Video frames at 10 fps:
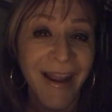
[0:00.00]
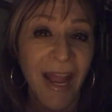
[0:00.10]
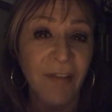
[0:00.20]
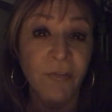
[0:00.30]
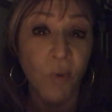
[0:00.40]

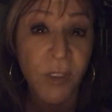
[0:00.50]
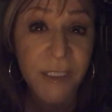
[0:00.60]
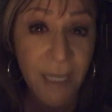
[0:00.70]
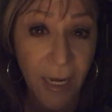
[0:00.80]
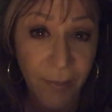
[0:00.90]
and
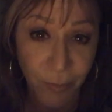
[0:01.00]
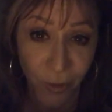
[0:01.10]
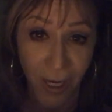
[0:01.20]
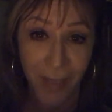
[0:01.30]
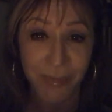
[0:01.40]
forced at,
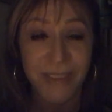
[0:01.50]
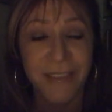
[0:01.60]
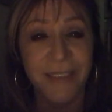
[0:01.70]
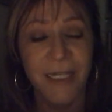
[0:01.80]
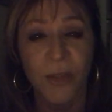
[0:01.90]
perhaps,
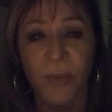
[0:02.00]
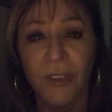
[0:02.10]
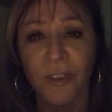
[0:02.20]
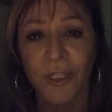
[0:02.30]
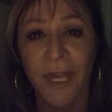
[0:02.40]
to take a
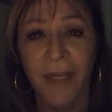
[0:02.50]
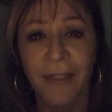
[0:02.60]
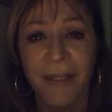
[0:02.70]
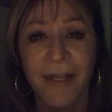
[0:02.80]
real look at.